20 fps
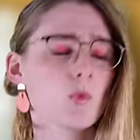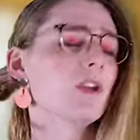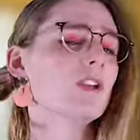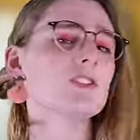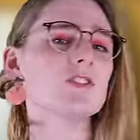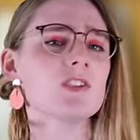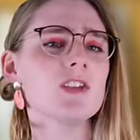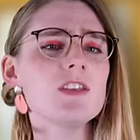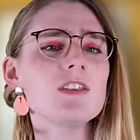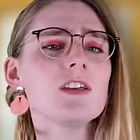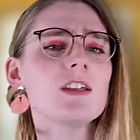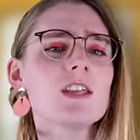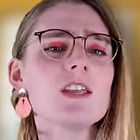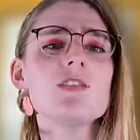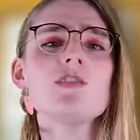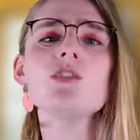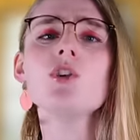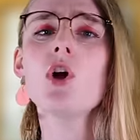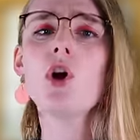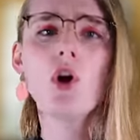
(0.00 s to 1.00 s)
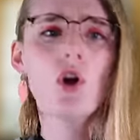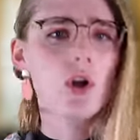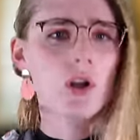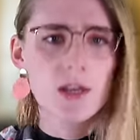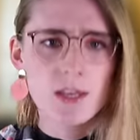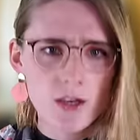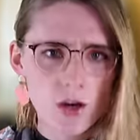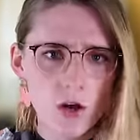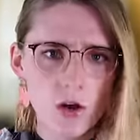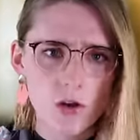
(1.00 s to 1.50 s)
We can see that even
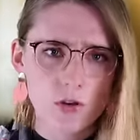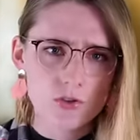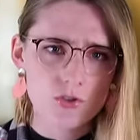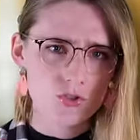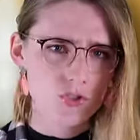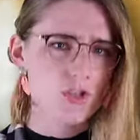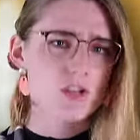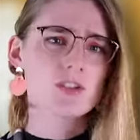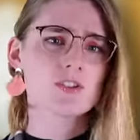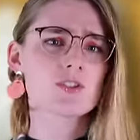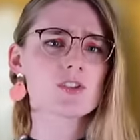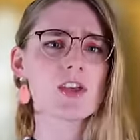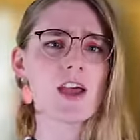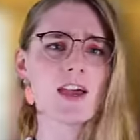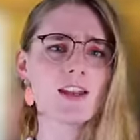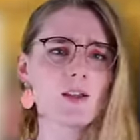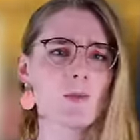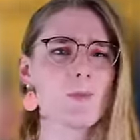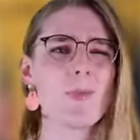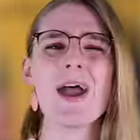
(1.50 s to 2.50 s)
early on, Jesus had a